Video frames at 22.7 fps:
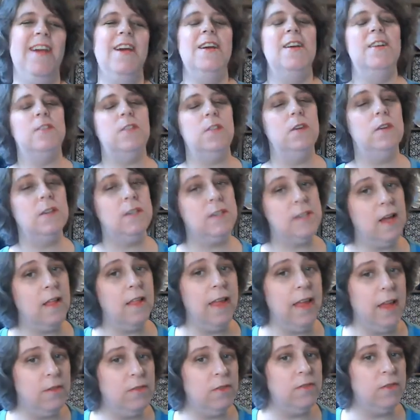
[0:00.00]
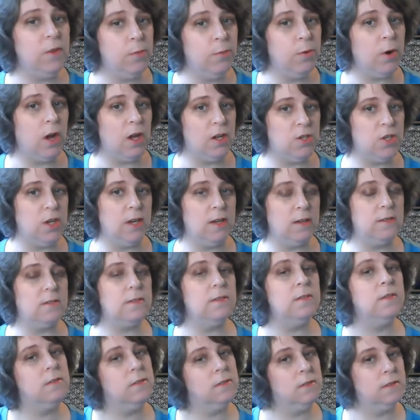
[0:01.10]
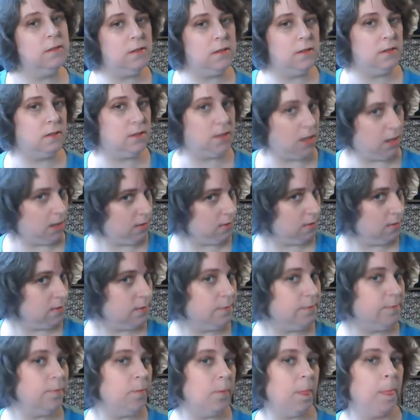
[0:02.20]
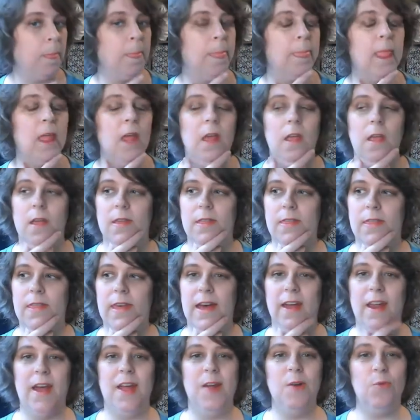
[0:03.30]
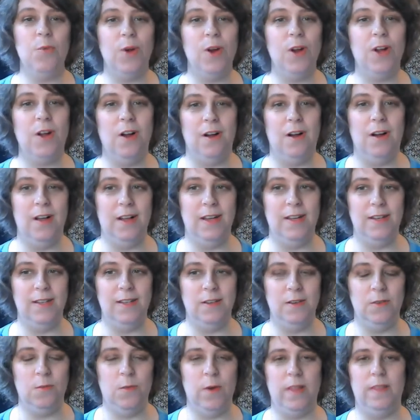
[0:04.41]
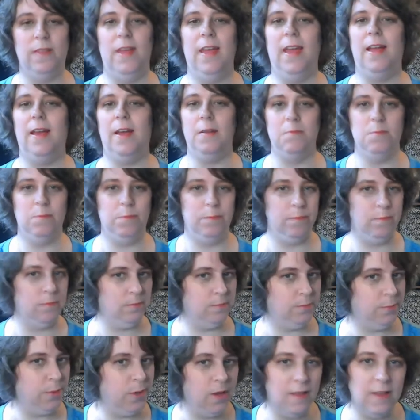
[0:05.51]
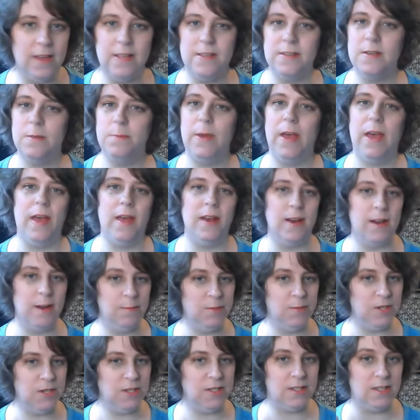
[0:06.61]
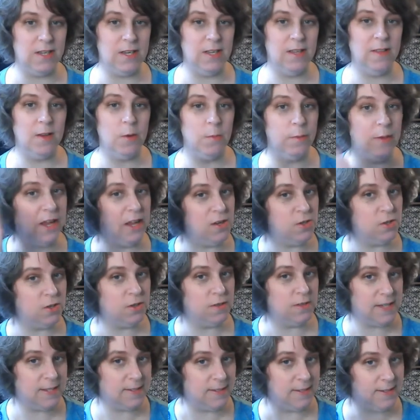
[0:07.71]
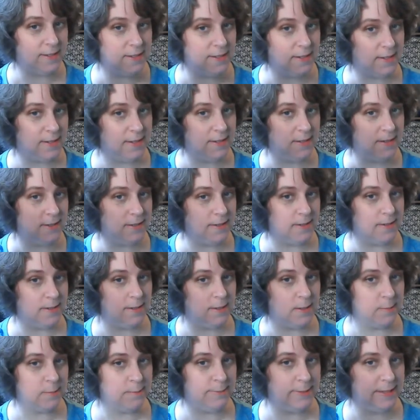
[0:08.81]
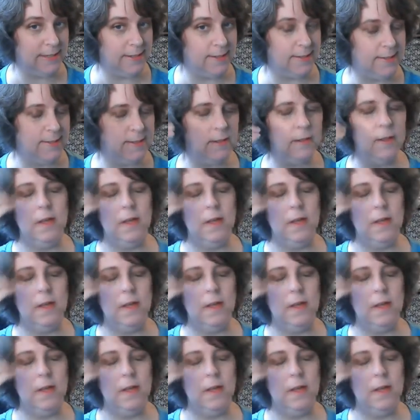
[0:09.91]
so you can tell I have a few projects, the socks, that I work on when, like, I'm putting the kids to bed and I'm just sitting there making sure they stay in their beds.